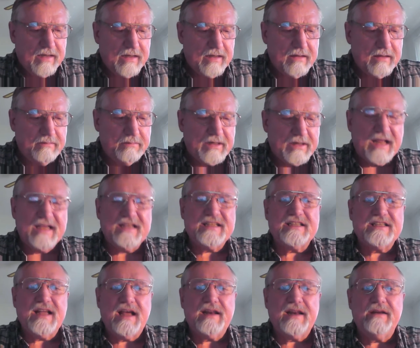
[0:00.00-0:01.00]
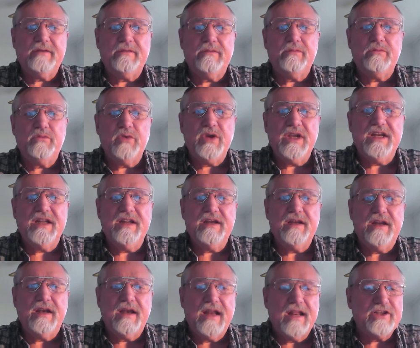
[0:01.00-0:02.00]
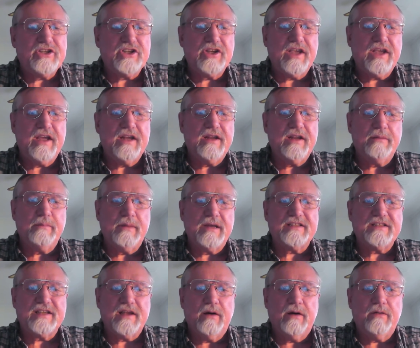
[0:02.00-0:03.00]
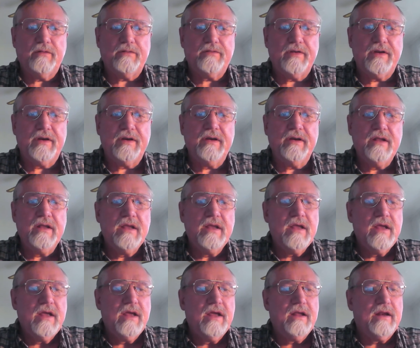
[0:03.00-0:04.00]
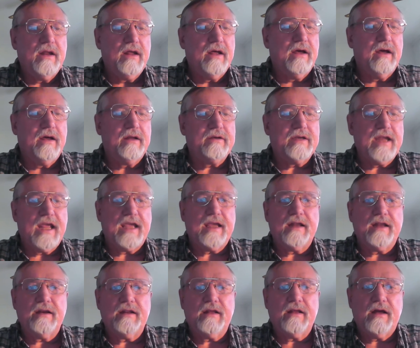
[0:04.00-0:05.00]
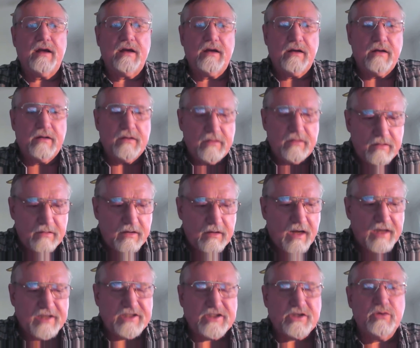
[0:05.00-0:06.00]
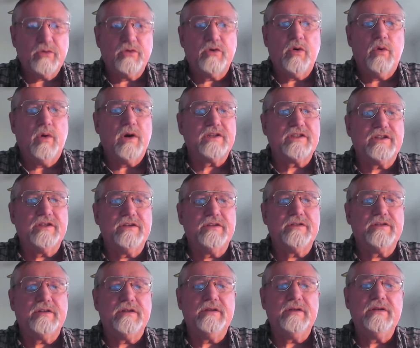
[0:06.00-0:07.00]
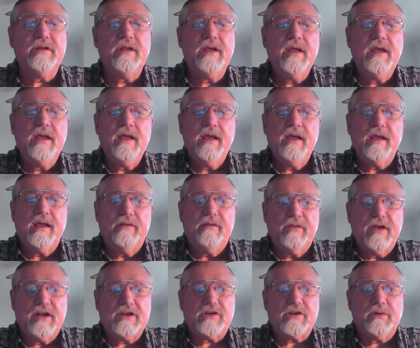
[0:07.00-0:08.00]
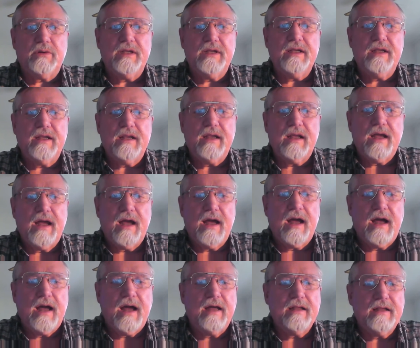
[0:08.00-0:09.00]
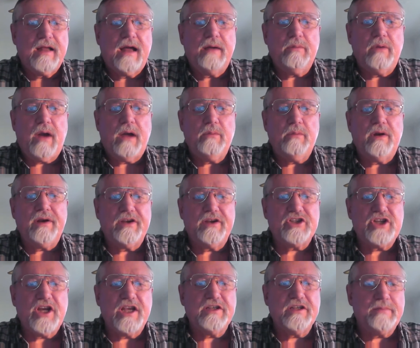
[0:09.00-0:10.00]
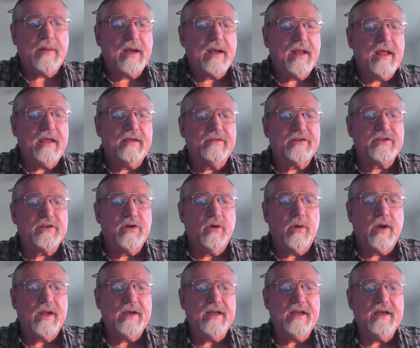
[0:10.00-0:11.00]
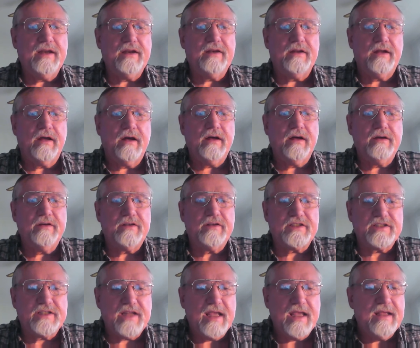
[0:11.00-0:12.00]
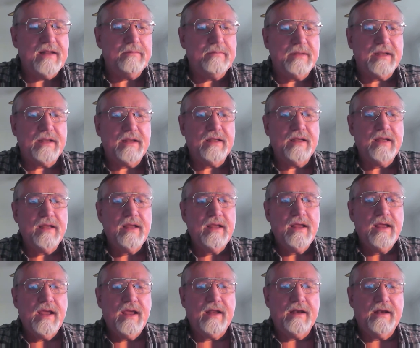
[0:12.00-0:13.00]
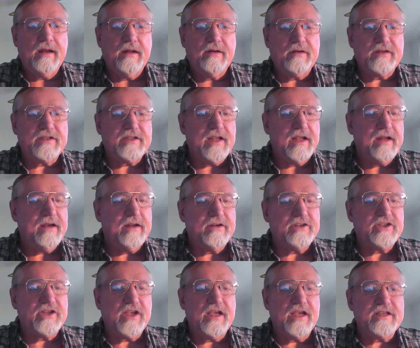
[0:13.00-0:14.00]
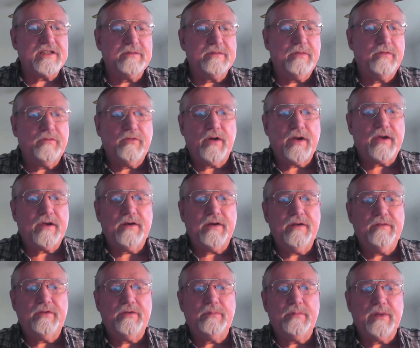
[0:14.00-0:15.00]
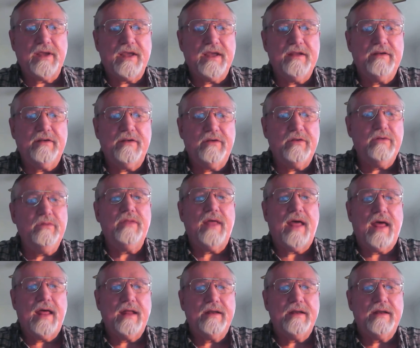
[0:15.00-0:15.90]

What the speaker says: But I started reading and educating myself and taking high school courses, and eventually I wanted to change my life, so I needed to understand me and understand education before I could even begin to do that.